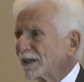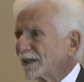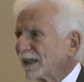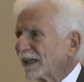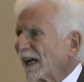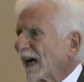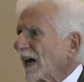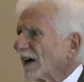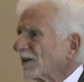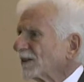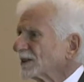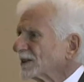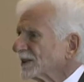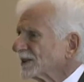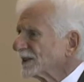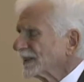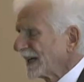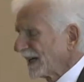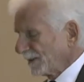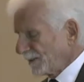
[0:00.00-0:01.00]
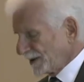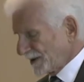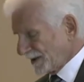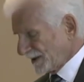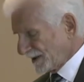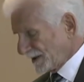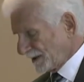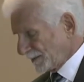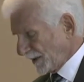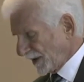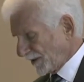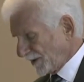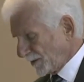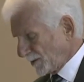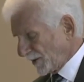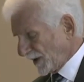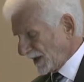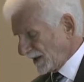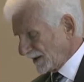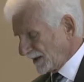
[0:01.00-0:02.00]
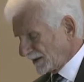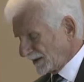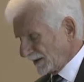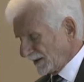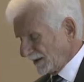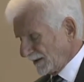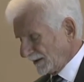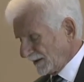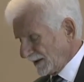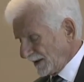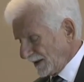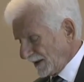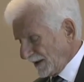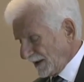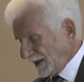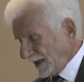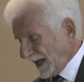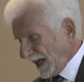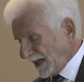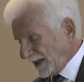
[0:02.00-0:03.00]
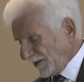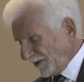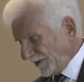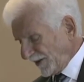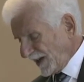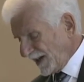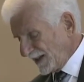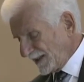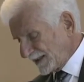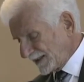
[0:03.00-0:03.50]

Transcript: The Congress establishes spectrum policy. And if they